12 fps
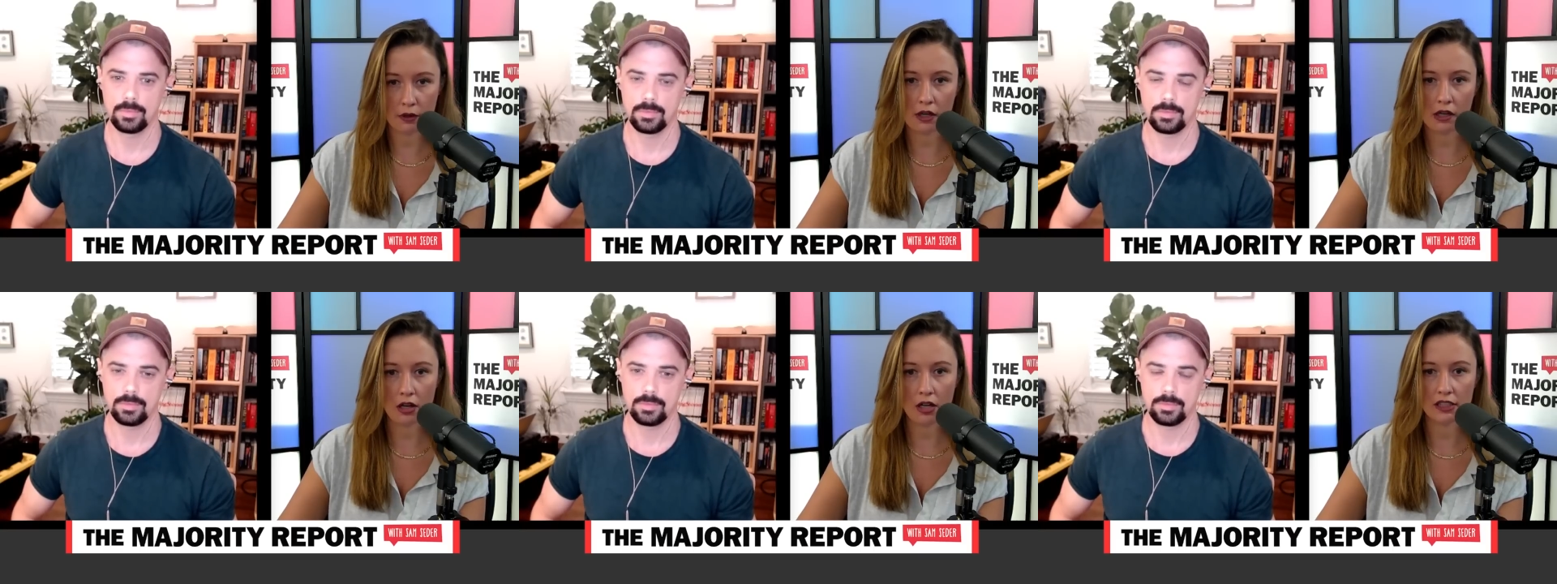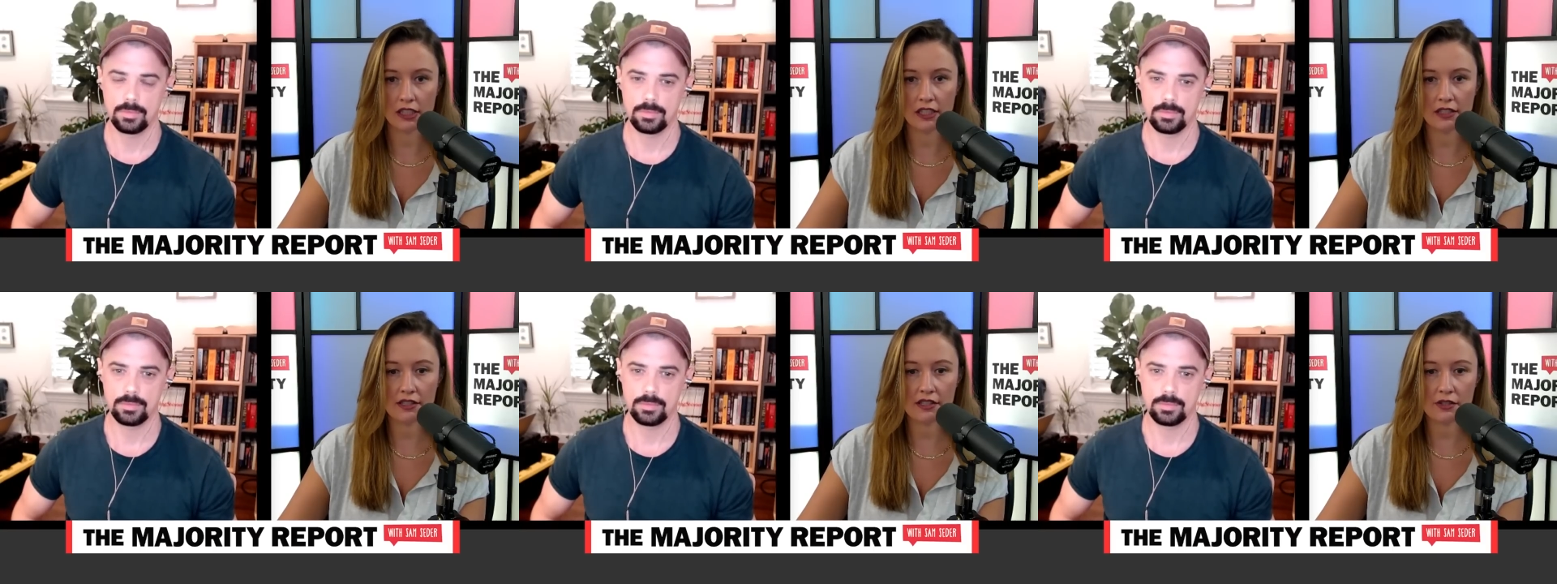Speaker 1: our
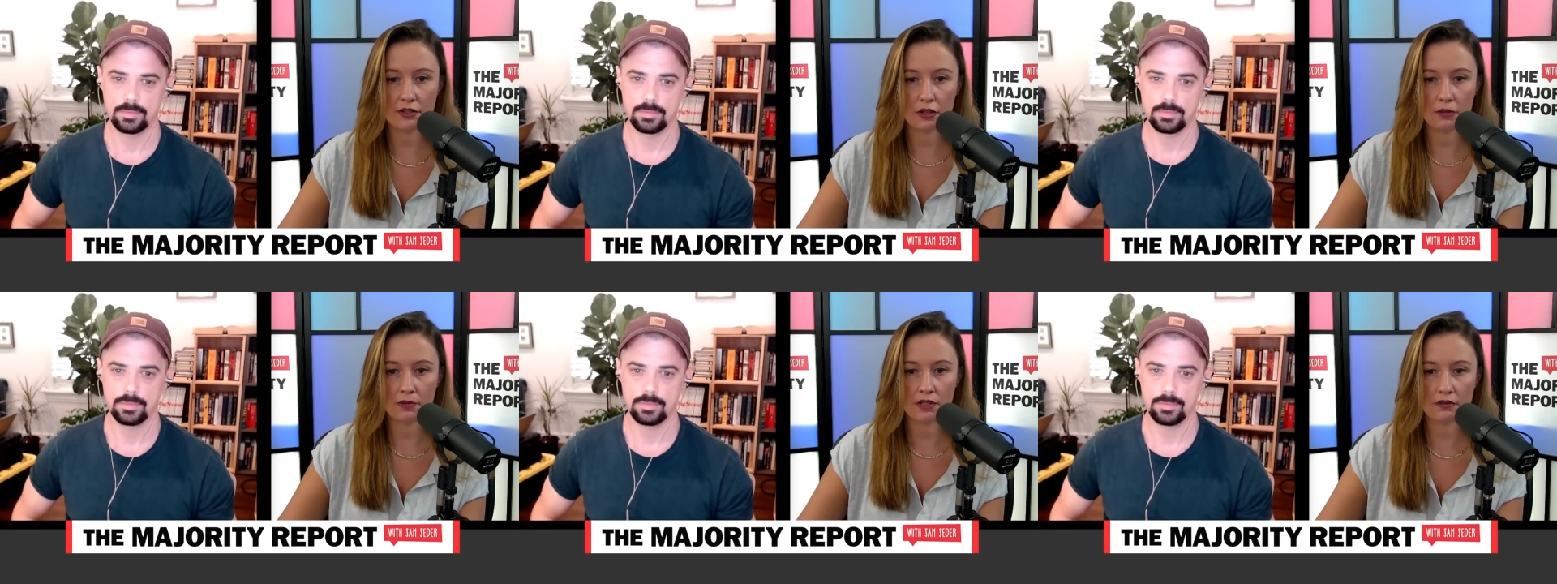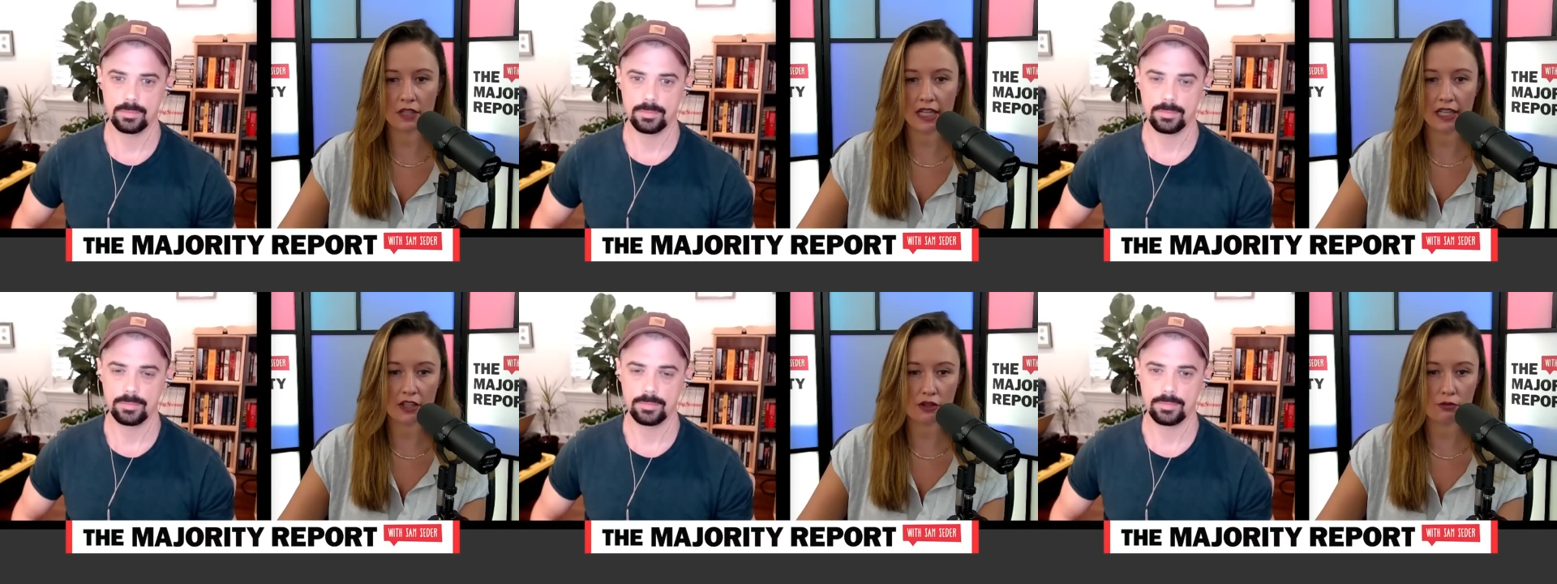audience in terms of like
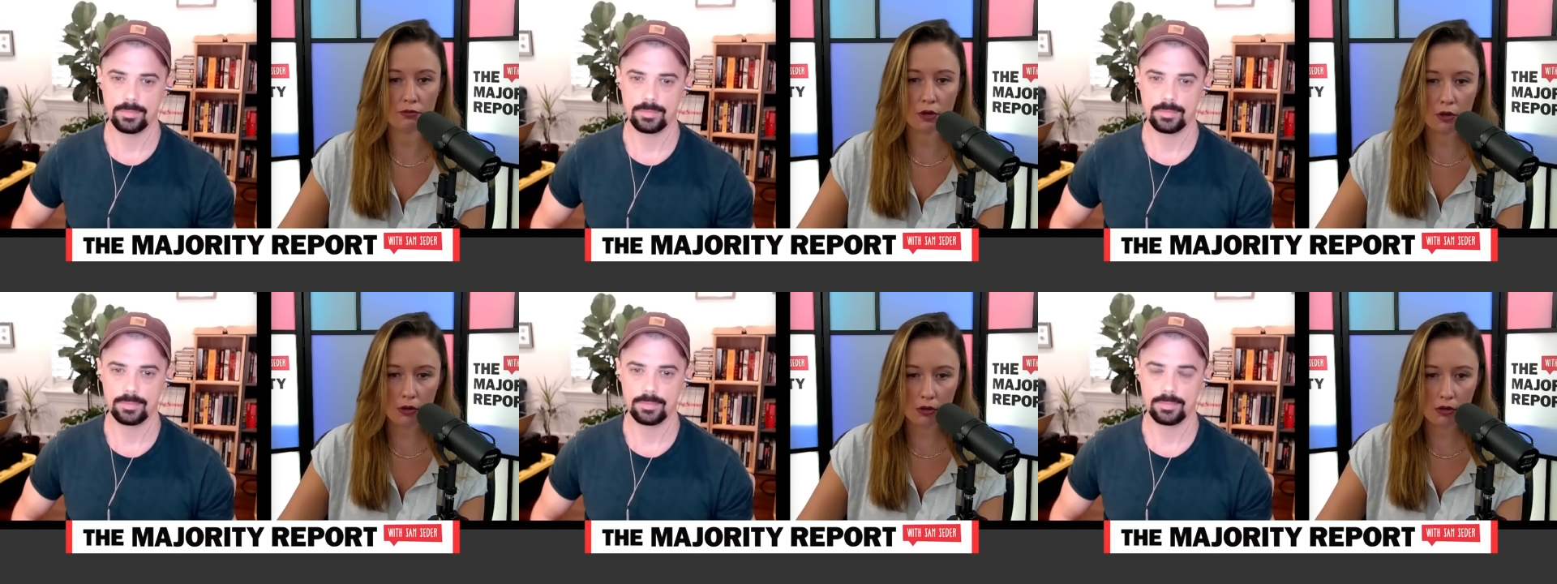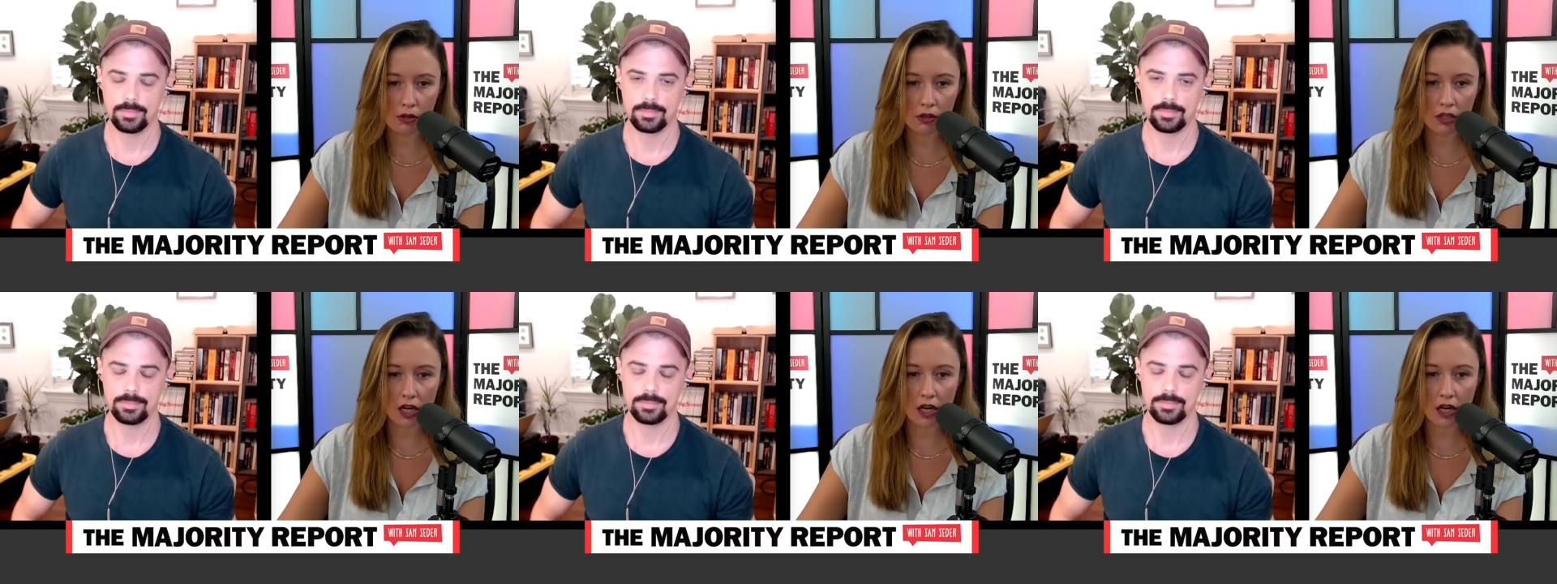its role